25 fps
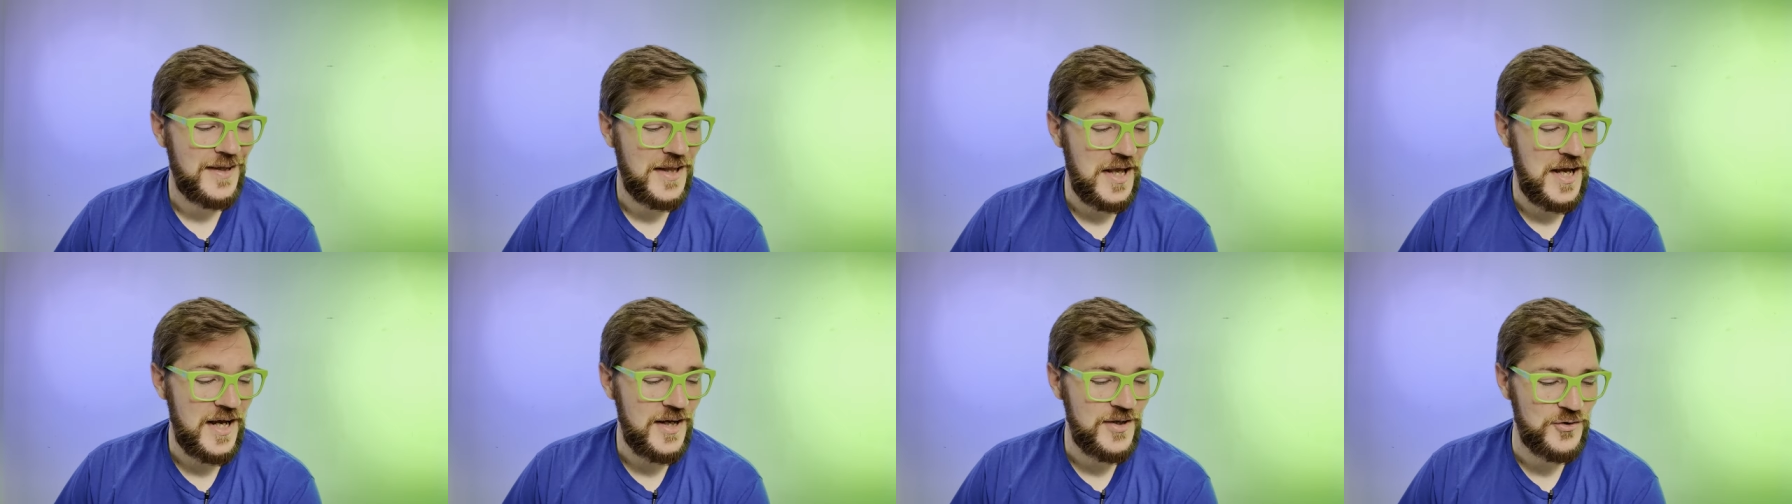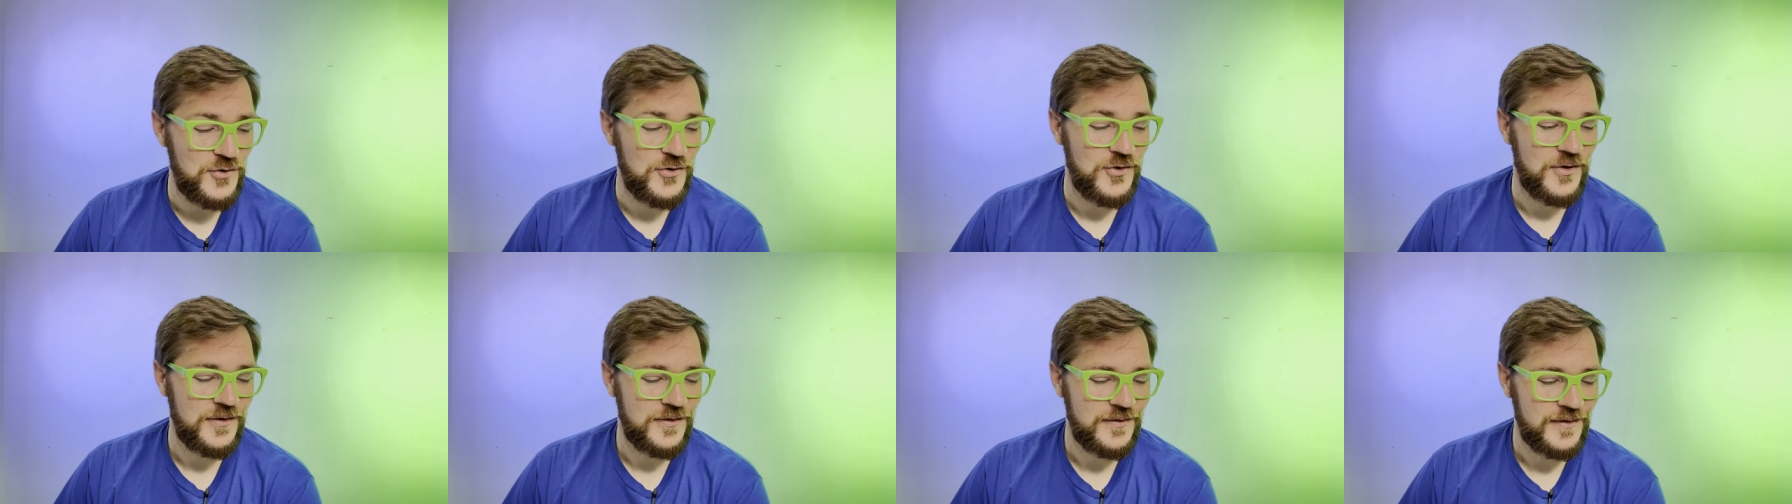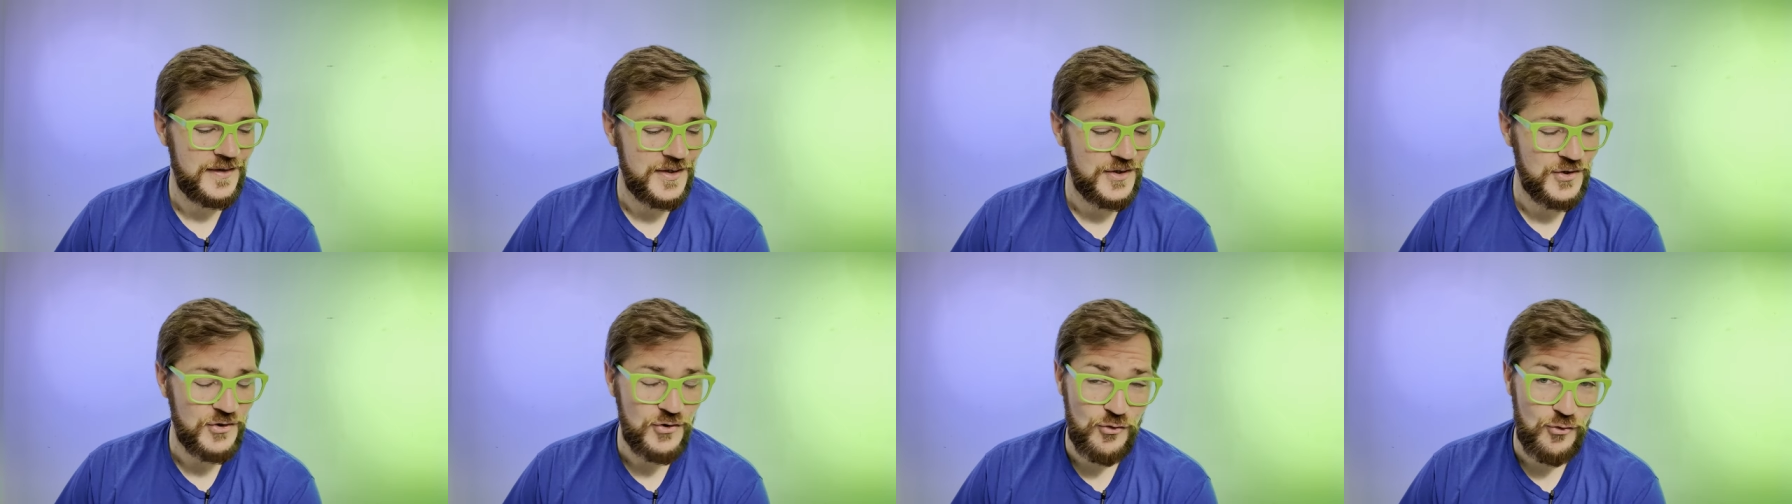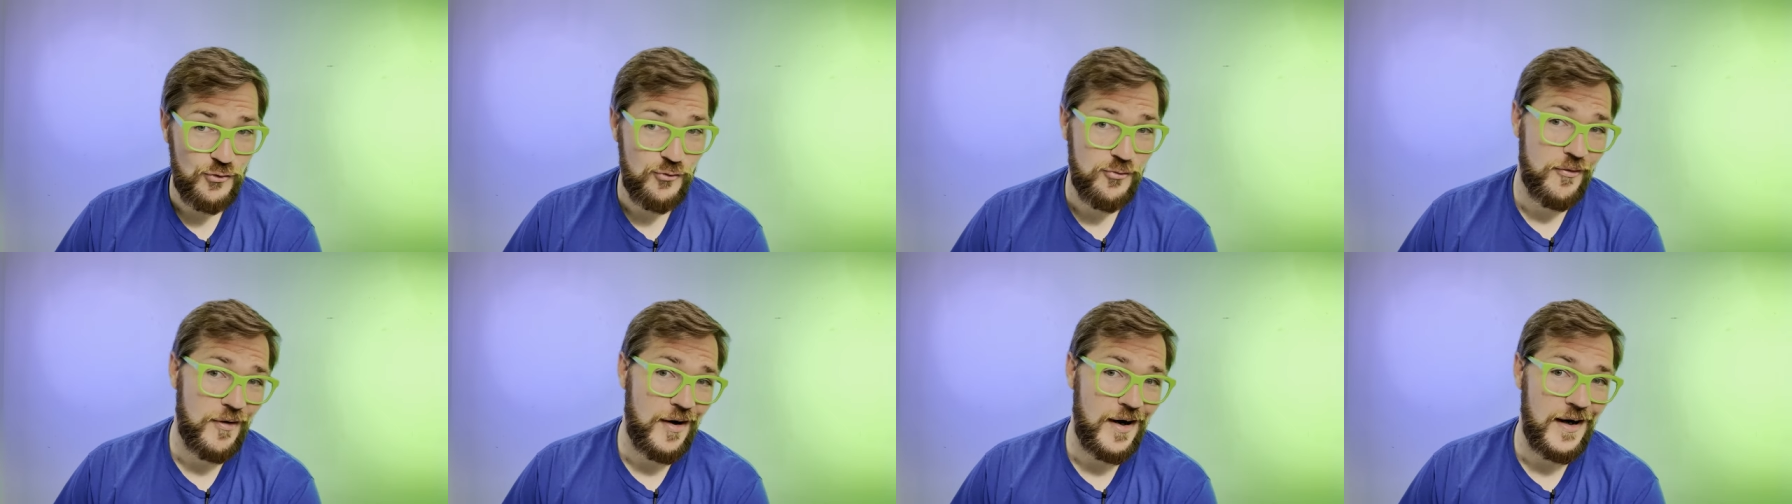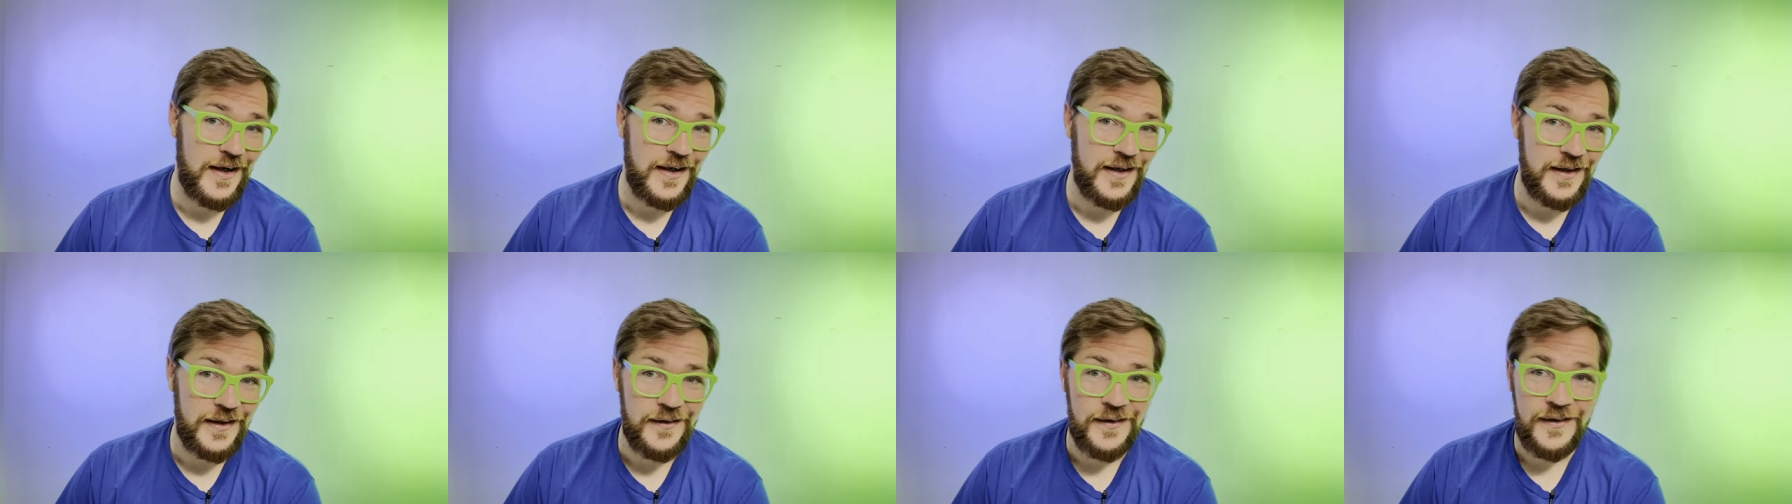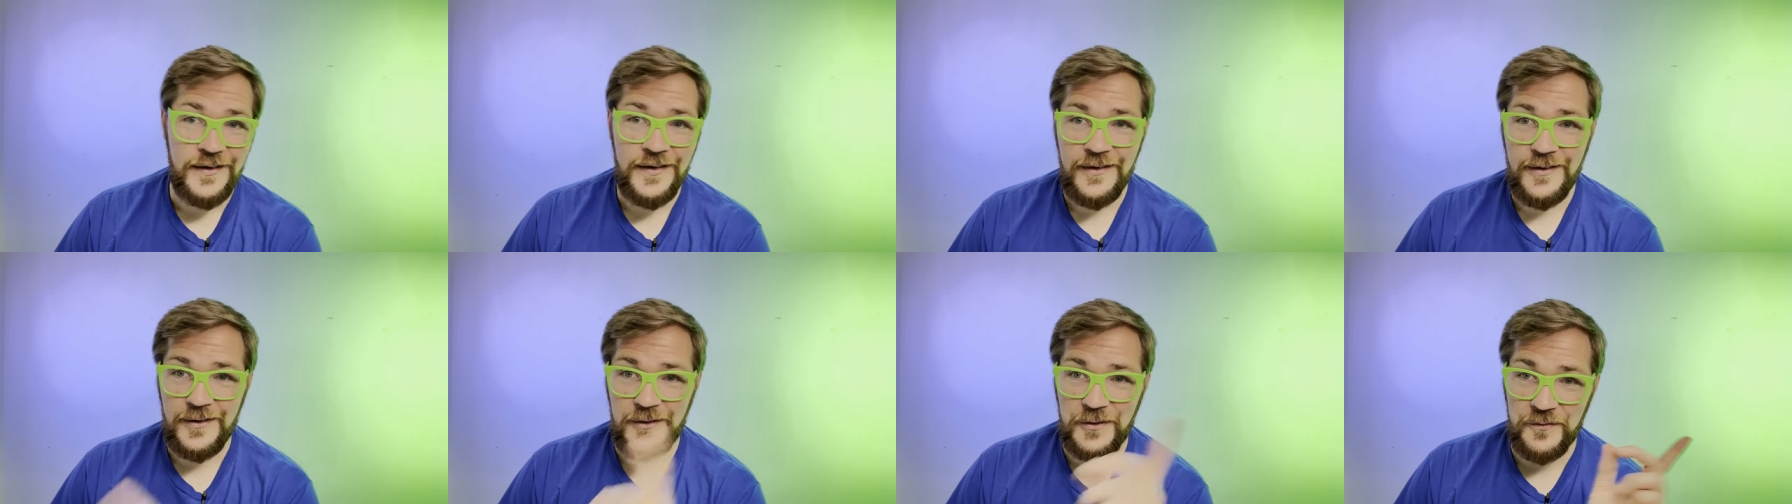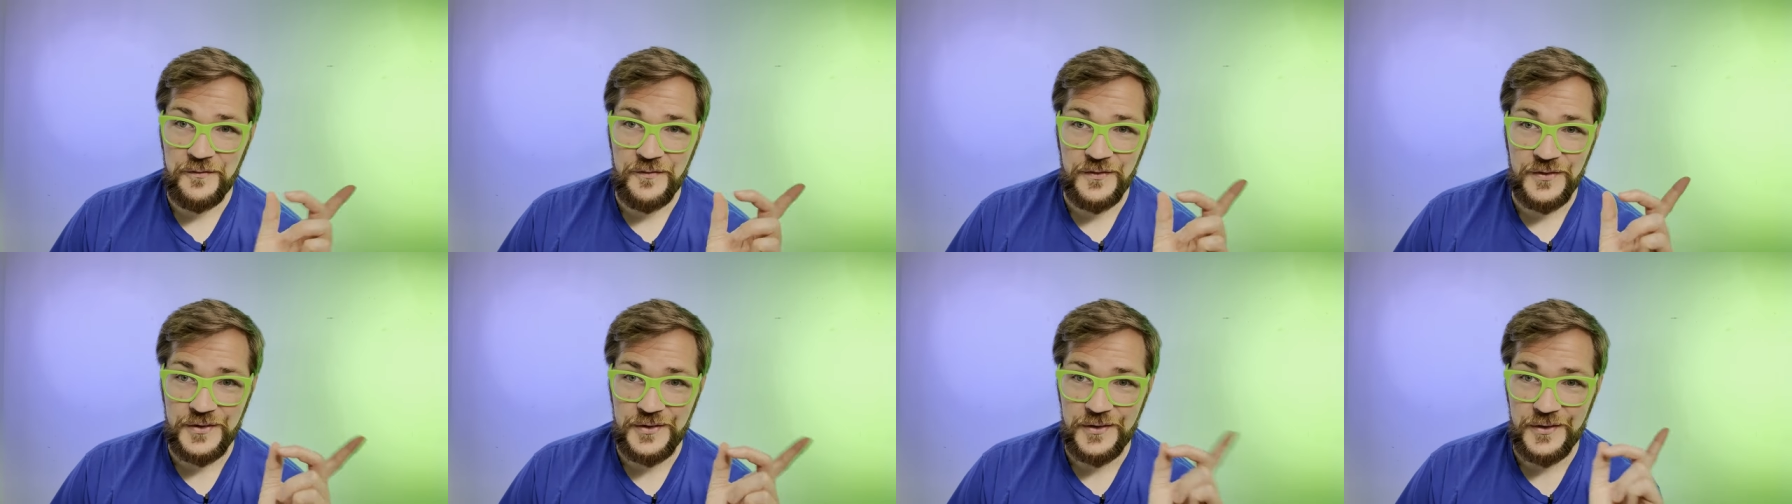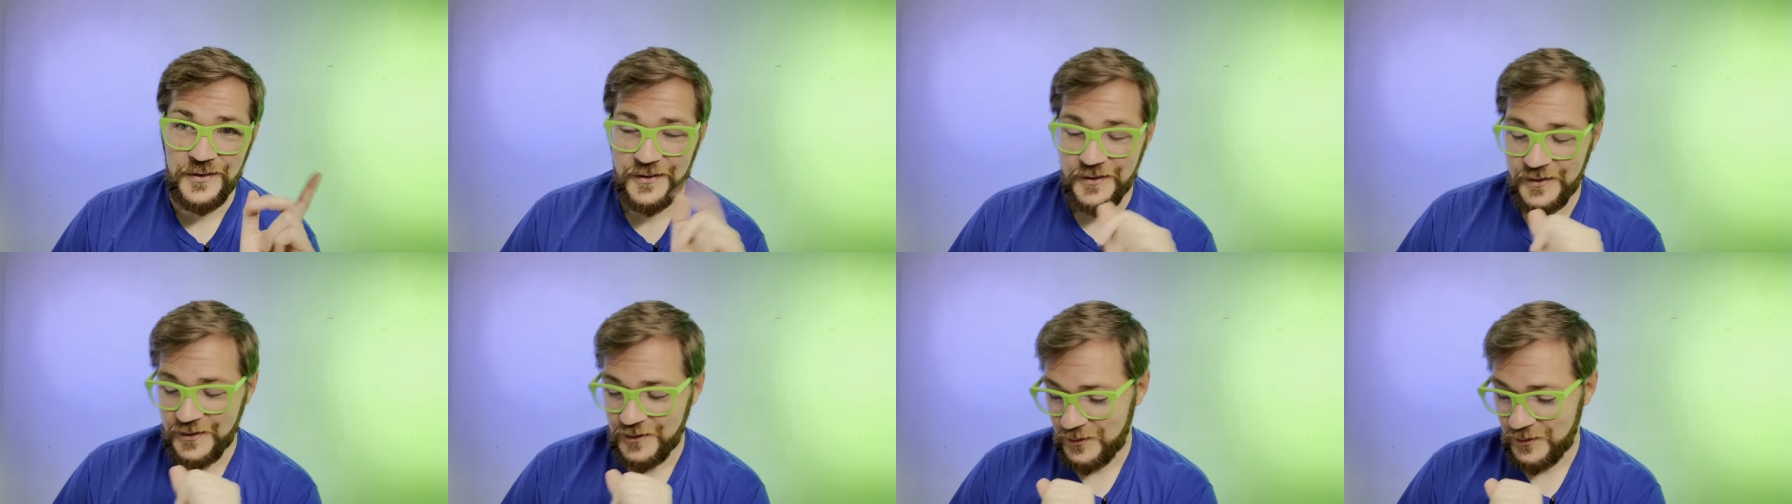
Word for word: Edger is crying over there